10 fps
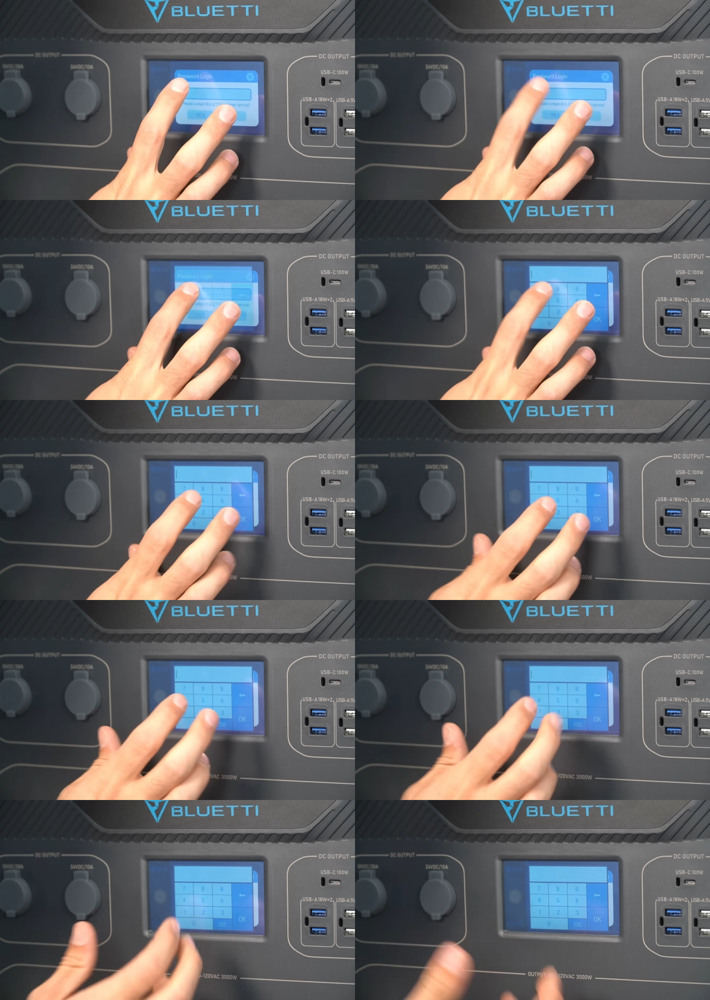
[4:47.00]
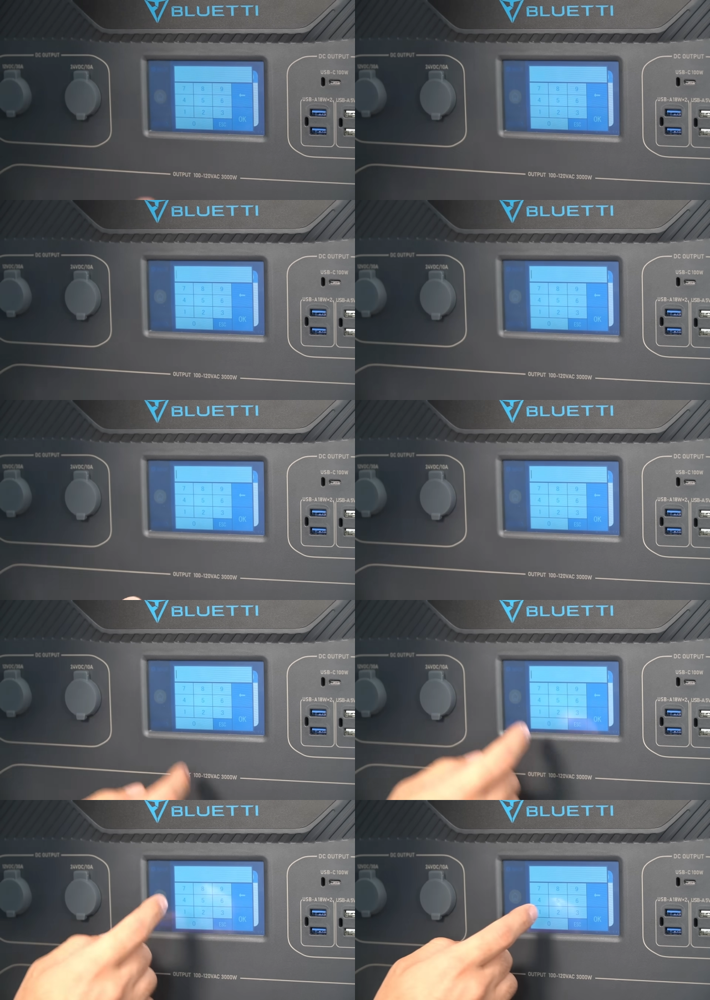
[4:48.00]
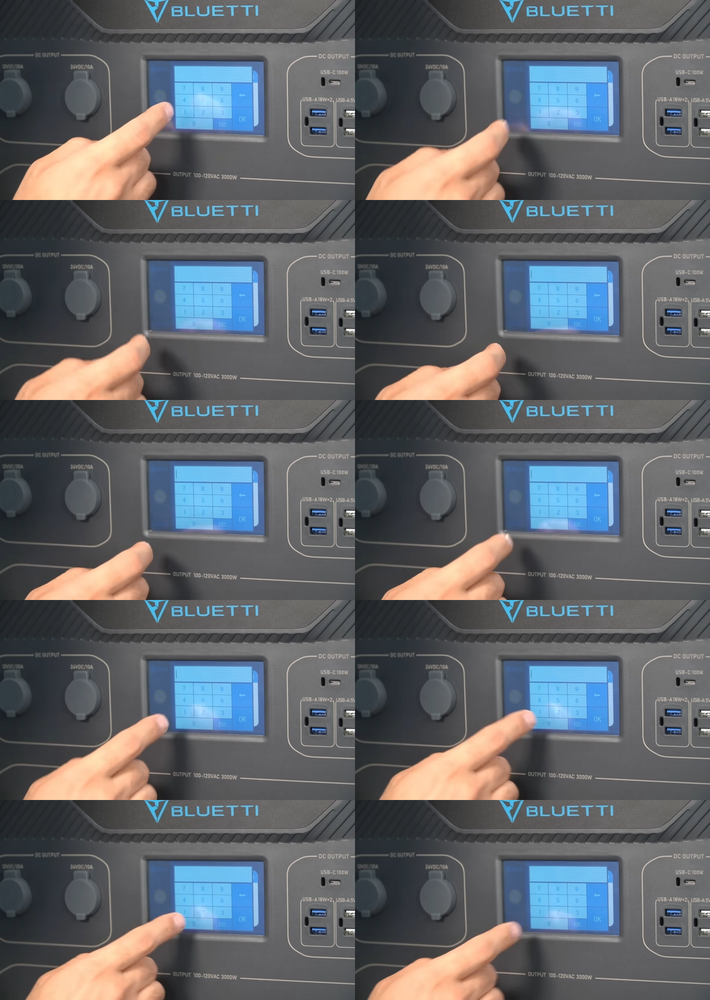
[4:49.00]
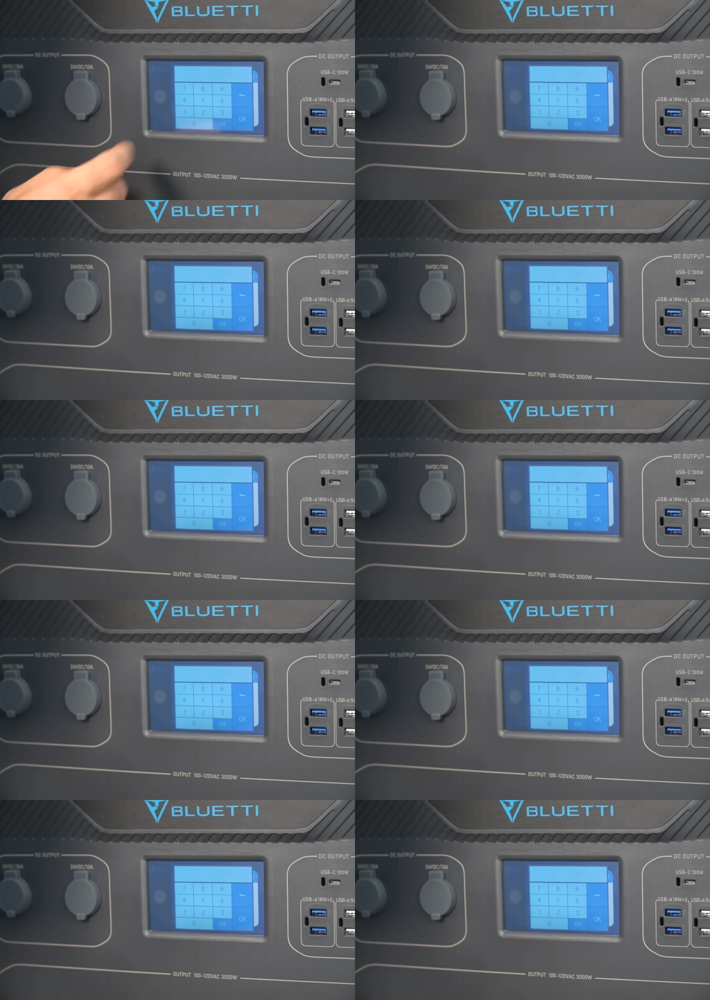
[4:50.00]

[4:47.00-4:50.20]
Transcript: Nobody's mouth can be seen.